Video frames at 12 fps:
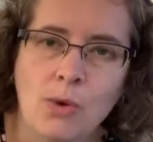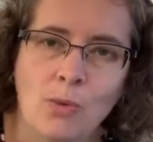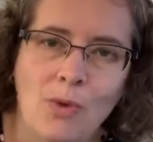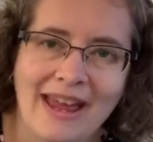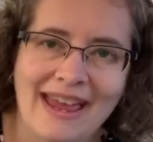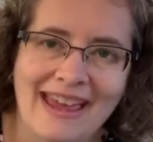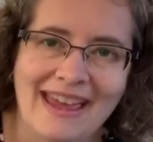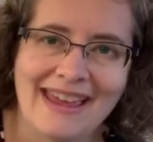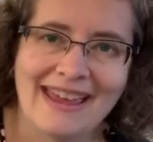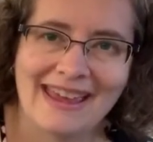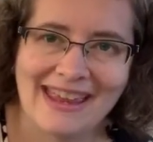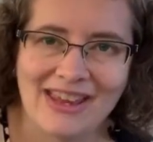
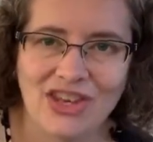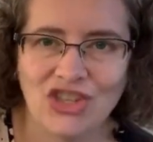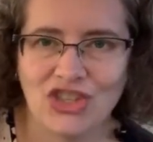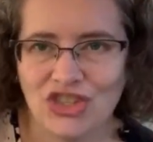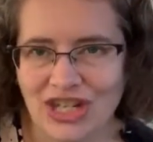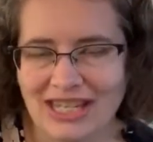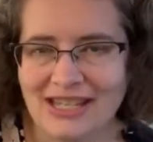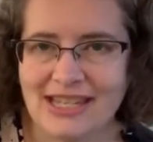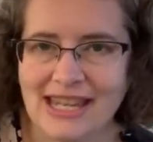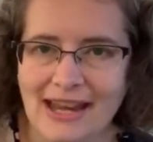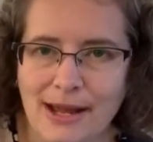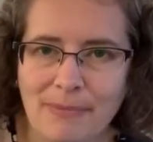When chickens
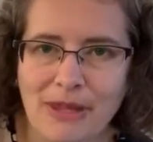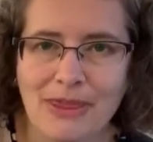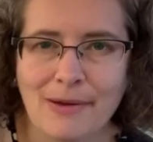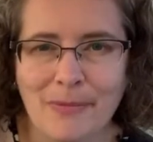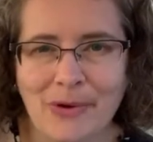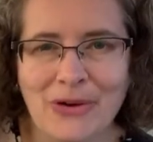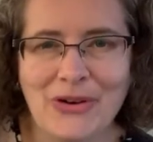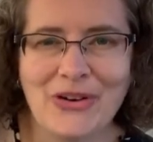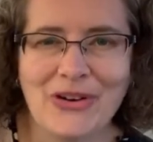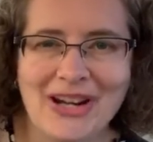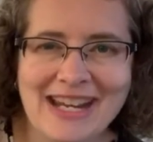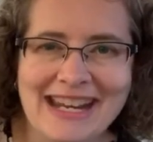get up in the
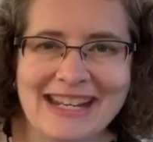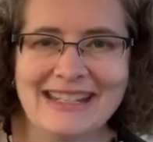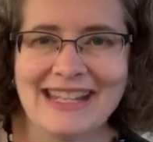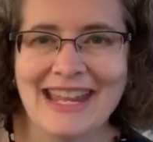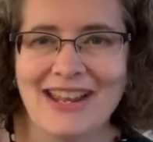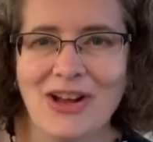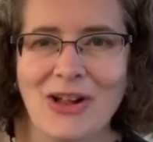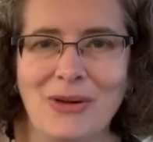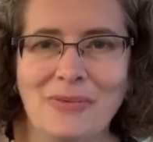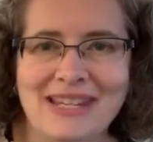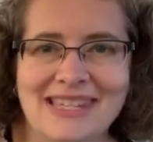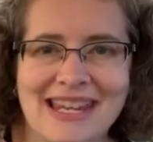morning, they
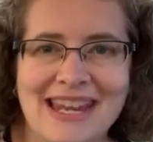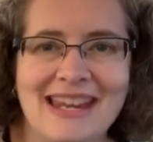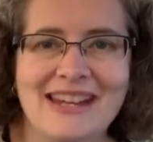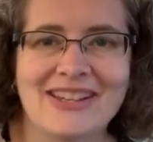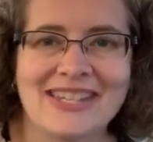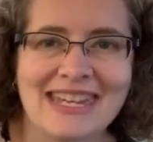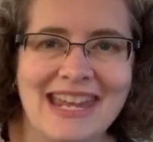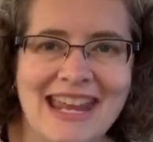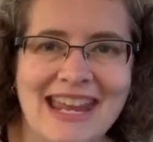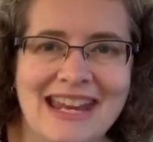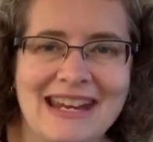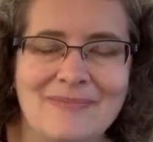always say good
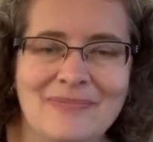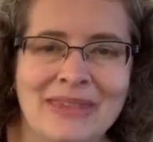day.